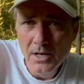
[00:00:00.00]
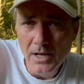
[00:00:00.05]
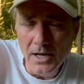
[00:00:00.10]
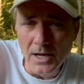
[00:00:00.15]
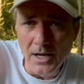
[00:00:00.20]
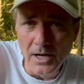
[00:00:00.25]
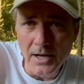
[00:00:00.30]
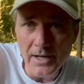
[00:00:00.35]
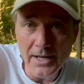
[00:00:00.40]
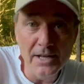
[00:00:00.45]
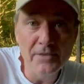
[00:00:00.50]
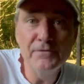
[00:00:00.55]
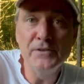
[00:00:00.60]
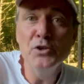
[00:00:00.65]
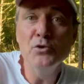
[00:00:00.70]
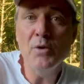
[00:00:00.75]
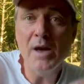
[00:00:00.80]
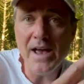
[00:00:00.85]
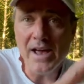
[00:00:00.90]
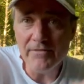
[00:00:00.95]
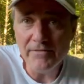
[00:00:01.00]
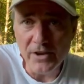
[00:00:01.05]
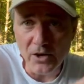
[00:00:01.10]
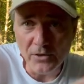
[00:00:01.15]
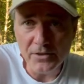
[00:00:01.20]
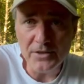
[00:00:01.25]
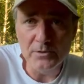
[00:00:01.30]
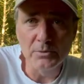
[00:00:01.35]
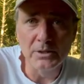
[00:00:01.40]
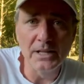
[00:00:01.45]
Uh, if you have
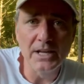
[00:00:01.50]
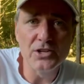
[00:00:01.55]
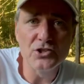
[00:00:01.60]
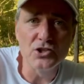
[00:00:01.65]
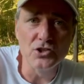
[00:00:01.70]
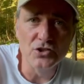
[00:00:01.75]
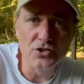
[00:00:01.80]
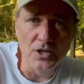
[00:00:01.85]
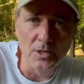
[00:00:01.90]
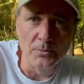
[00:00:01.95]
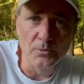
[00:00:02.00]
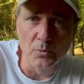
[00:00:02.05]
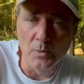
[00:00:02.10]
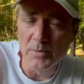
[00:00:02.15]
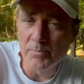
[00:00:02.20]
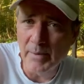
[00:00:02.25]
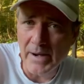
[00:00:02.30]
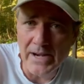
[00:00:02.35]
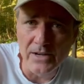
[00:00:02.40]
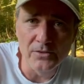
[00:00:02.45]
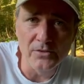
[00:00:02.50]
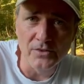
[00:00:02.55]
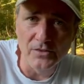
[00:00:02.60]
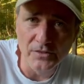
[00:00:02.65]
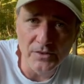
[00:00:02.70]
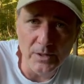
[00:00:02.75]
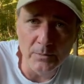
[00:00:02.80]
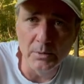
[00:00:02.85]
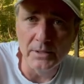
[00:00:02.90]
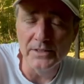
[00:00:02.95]
healthy relationships with parents and
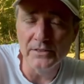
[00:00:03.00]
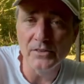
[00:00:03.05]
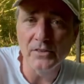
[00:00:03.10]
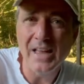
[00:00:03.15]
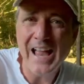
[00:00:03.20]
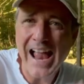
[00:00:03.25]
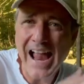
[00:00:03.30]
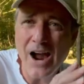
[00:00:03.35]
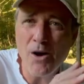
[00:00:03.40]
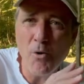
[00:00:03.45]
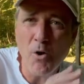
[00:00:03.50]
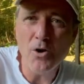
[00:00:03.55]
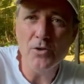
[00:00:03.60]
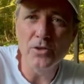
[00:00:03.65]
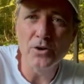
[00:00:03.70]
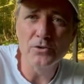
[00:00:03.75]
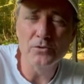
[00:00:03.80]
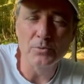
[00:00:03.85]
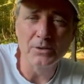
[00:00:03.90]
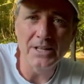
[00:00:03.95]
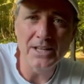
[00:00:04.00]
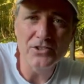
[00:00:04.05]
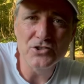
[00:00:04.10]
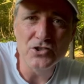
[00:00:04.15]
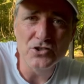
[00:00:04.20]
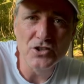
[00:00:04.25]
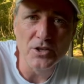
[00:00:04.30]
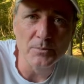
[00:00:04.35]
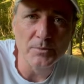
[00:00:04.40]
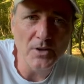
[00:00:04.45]
siblings, how are those
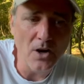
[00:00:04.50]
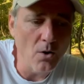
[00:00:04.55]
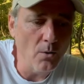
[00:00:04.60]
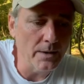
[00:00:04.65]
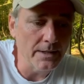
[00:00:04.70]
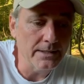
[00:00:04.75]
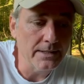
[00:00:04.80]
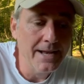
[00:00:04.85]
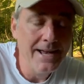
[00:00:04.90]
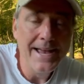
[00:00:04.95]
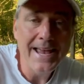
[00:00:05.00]
relationships going?